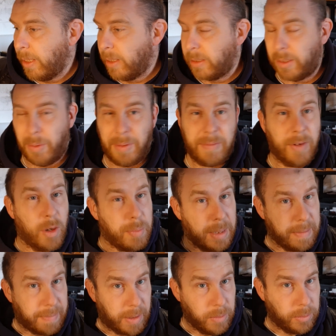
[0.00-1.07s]
So if nobody
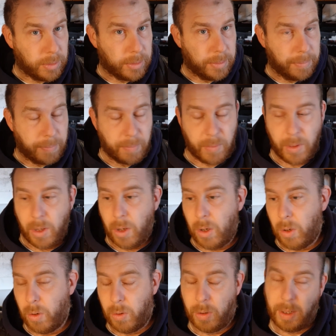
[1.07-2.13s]
votes,
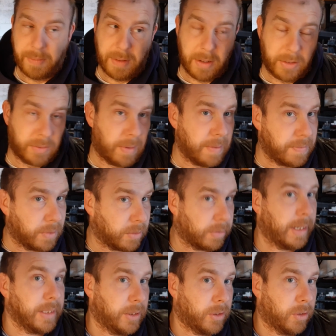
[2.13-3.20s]
or if you just vote for
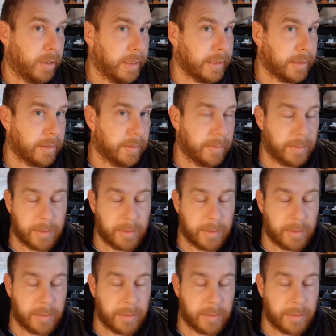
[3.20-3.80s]
Creator's Choice,